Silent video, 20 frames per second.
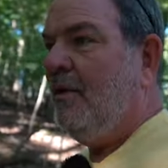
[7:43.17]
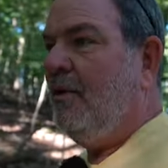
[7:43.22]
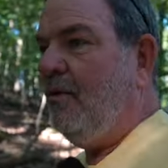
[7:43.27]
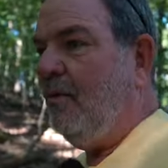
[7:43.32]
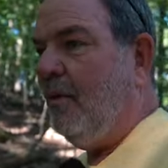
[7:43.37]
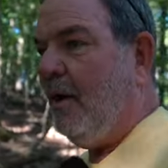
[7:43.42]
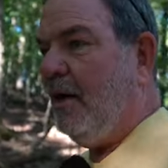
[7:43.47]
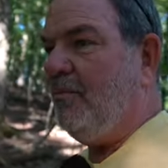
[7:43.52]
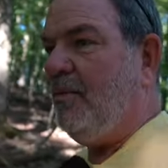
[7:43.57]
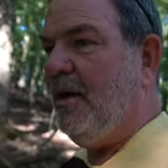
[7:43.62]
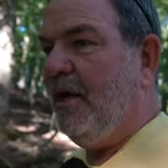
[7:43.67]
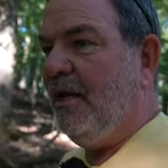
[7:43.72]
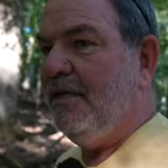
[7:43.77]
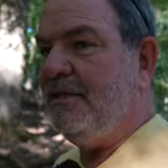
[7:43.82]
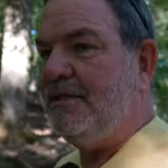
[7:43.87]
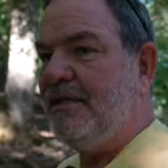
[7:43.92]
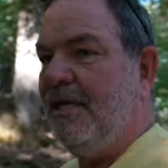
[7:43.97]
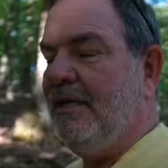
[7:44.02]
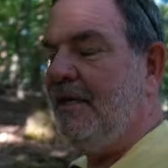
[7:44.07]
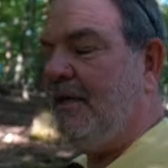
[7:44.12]
white
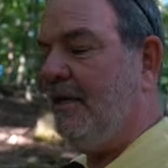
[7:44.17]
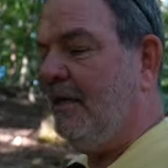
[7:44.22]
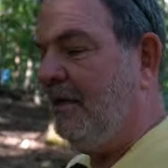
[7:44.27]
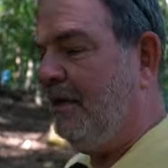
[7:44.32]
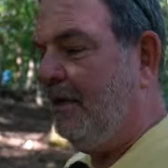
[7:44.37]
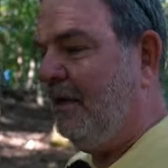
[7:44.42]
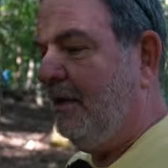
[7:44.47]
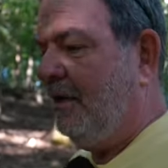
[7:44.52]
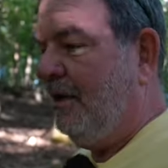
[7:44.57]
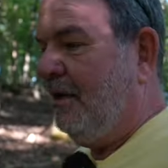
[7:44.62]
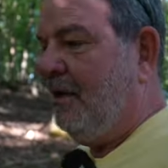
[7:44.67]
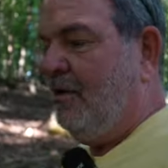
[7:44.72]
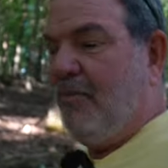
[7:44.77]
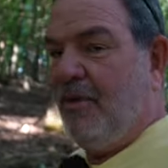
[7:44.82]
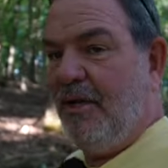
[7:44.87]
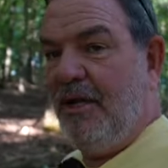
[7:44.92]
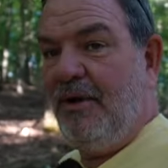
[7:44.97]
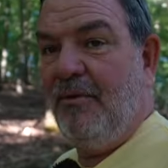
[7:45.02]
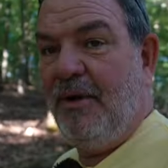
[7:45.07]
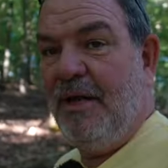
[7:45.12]
balance.
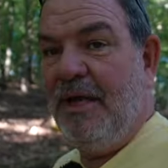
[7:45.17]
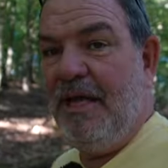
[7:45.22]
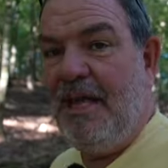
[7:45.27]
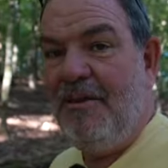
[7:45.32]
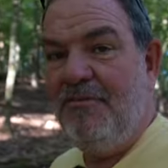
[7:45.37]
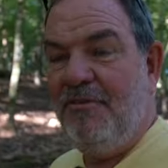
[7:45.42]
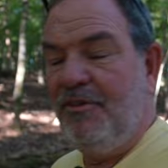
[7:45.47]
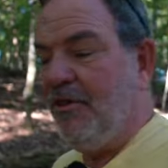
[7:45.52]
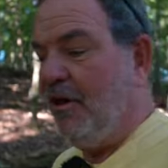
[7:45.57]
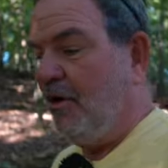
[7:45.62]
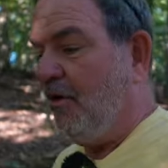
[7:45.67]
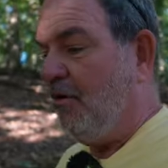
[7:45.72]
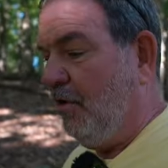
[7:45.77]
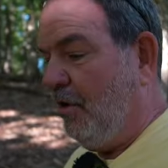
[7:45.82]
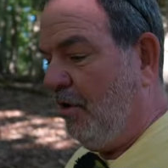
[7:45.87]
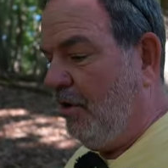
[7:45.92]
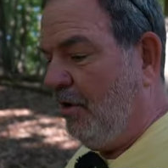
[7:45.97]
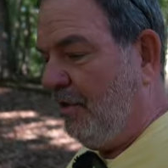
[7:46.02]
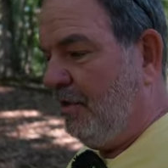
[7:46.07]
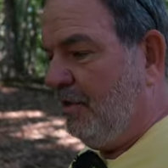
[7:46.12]
But anyway, even though
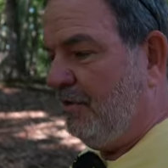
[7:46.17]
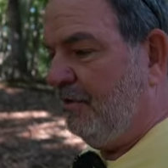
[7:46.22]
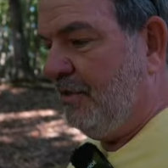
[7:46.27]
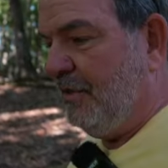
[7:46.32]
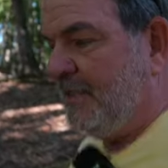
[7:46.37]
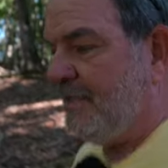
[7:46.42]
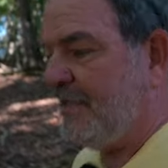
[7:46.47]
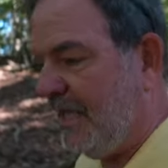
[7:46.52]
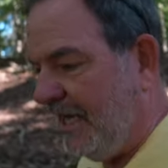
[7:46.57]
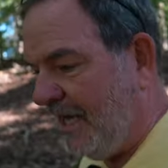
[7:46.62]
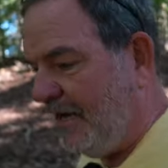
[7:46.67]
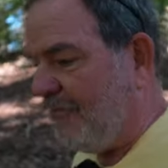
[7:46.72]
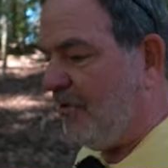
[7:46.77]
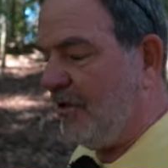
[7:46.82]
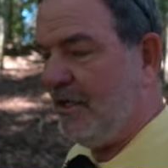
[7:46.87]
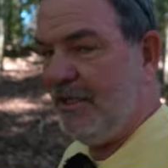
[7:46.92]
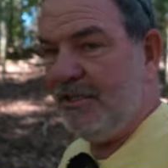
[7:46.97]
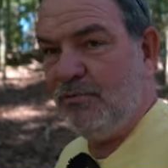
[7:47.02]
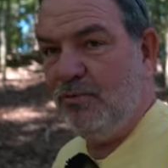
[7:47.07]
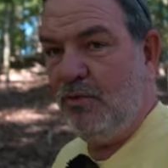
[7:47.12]
this
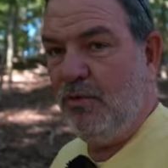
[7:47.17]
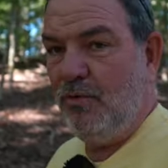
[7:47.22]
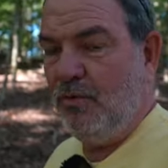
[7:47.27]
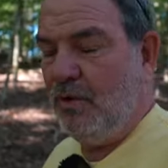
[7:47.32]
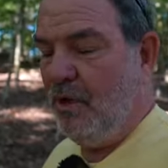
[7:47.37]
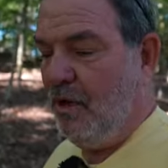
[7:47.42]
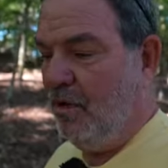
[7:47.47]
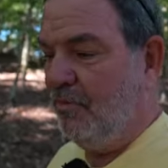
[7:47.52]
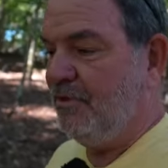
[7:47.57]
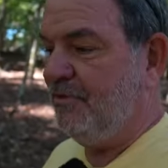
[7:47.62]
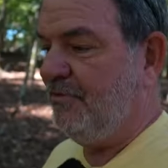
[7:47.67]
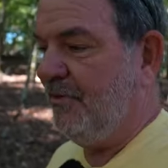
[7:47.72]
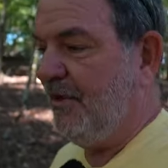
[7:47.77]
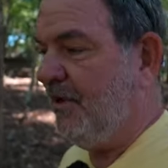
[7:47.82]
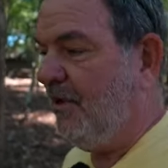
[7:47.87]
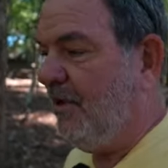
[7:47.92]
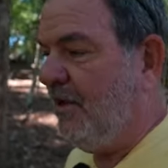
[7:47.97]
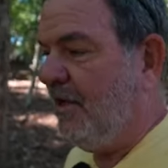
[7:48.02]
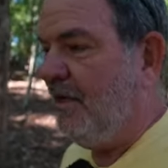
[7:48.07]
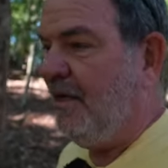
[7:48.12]
camera is, woo, almost
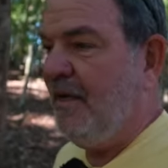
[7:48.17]
fell.